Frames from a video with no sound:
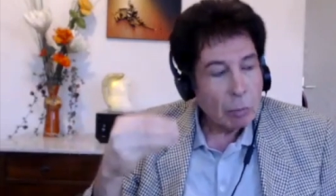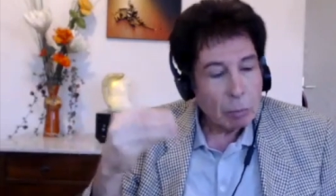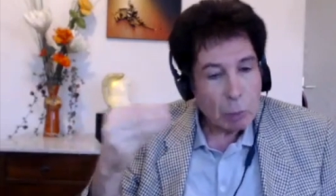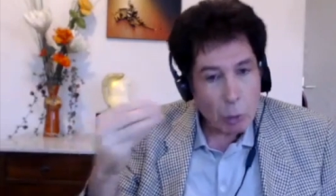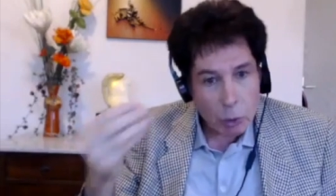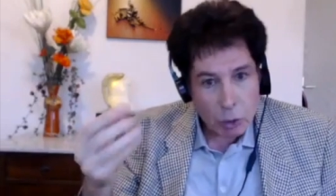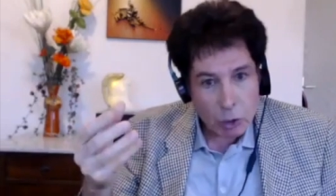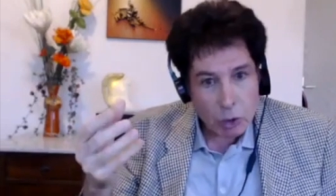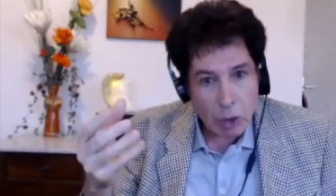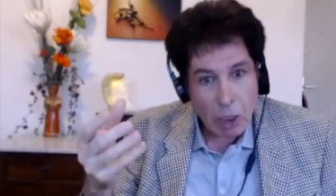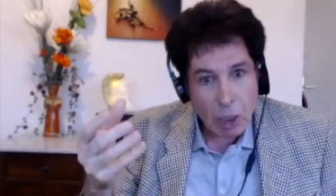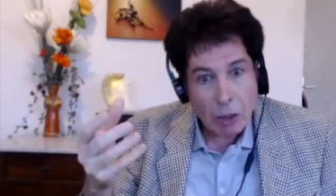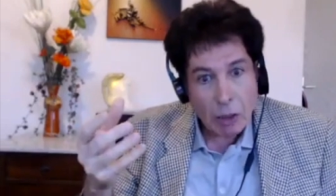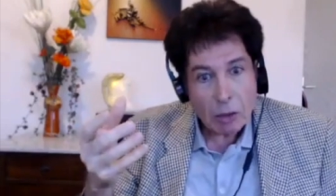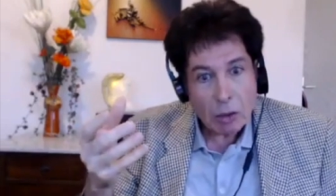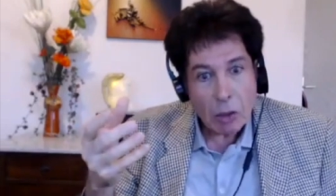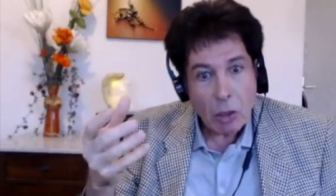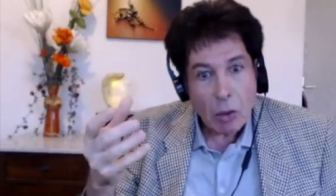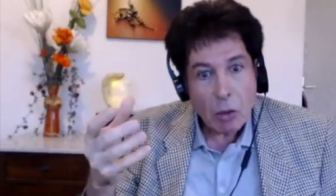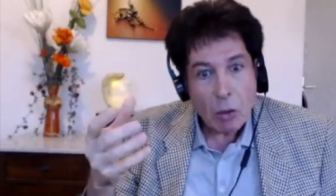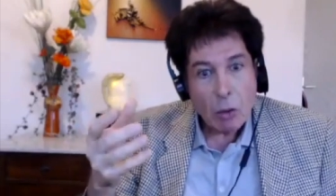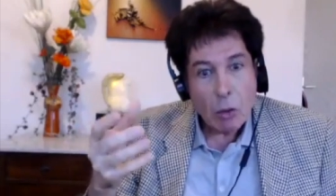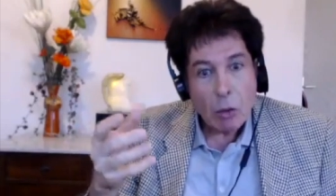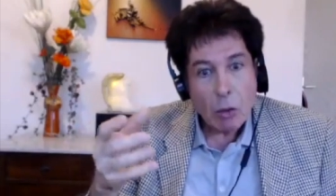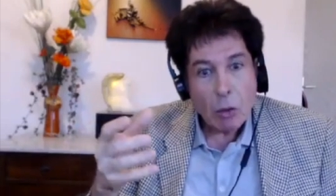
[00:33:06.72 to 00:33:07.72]
percent,
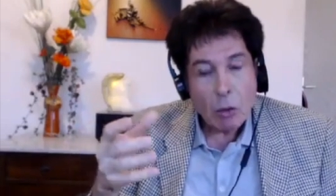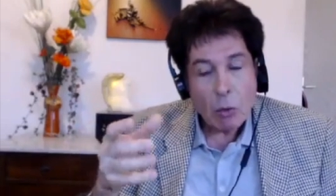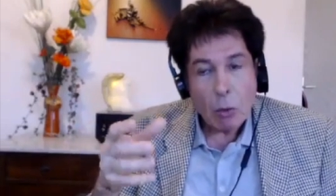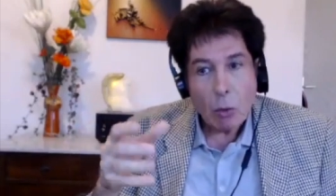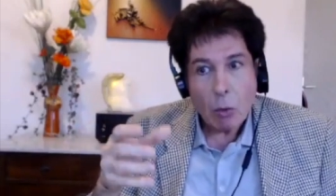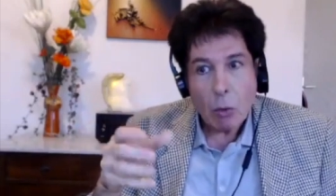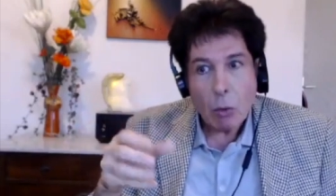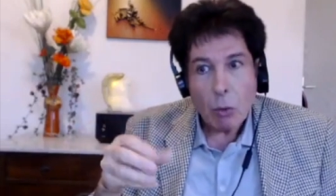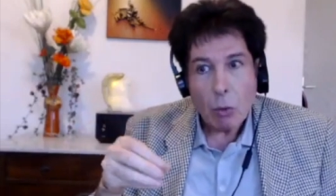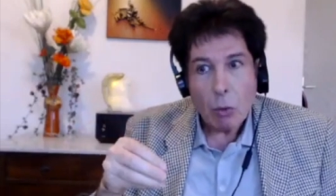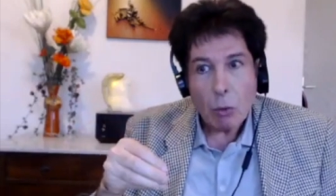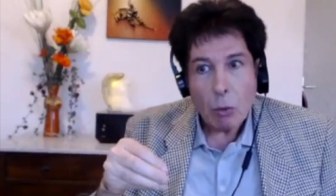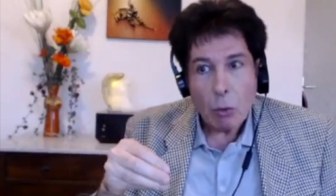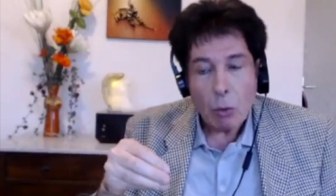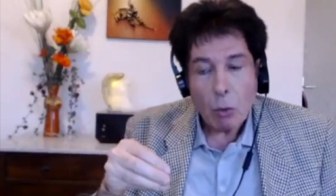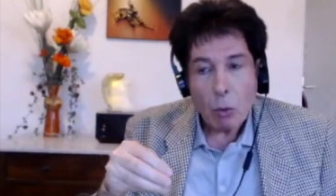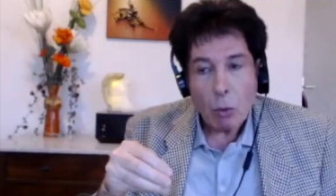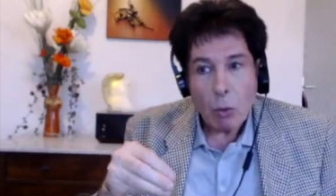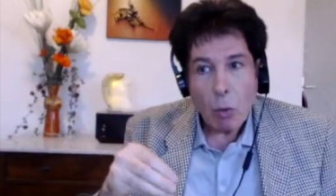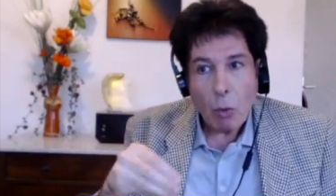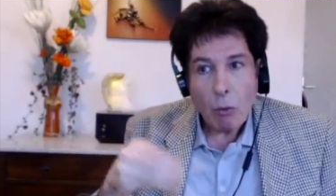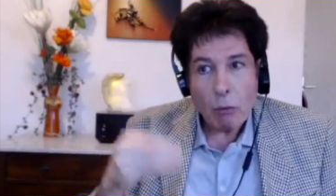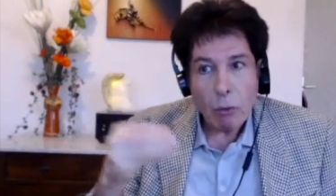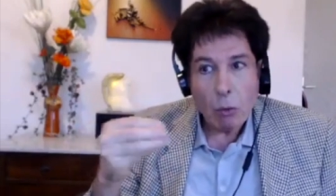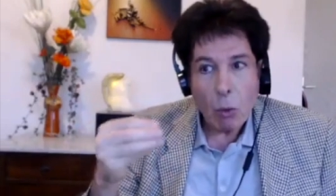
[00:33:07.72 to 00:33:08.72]
uh,
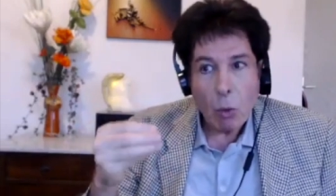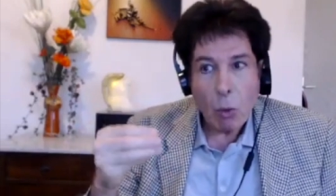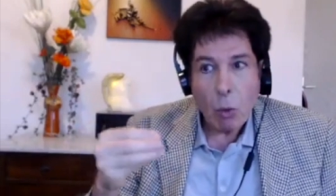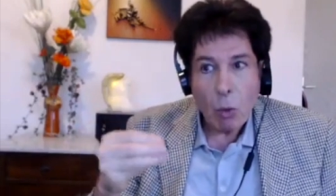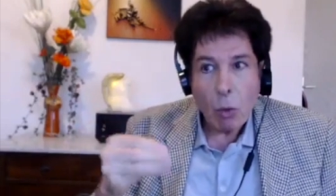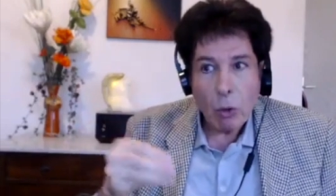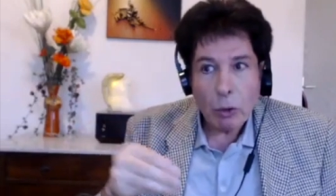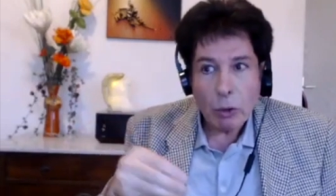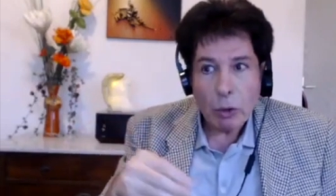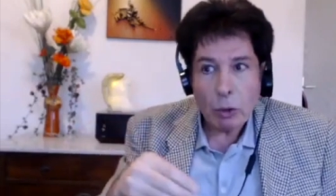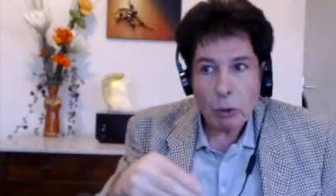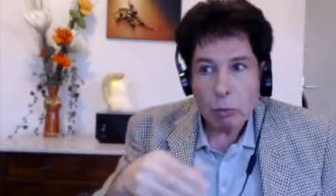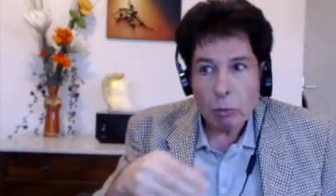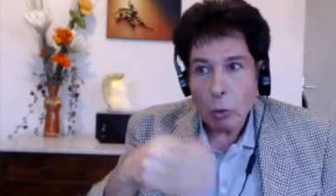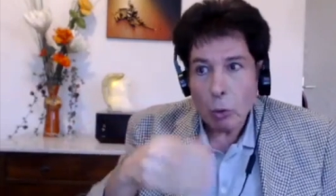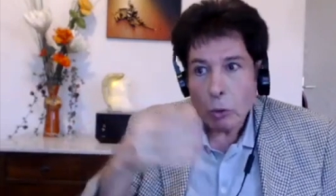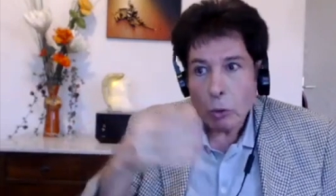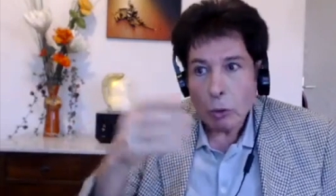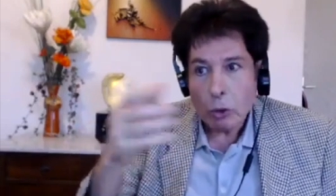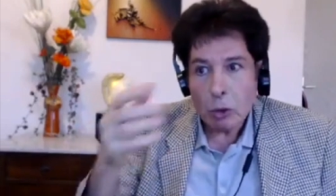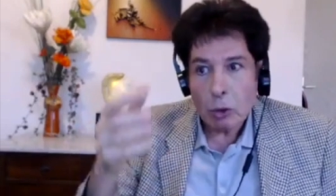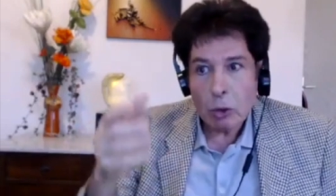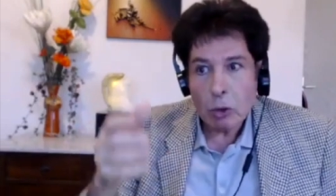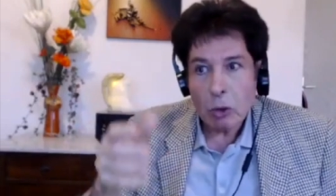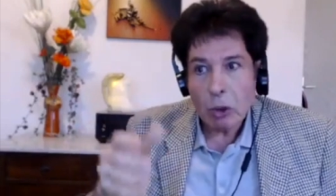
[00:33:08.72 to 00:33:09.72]
of course, for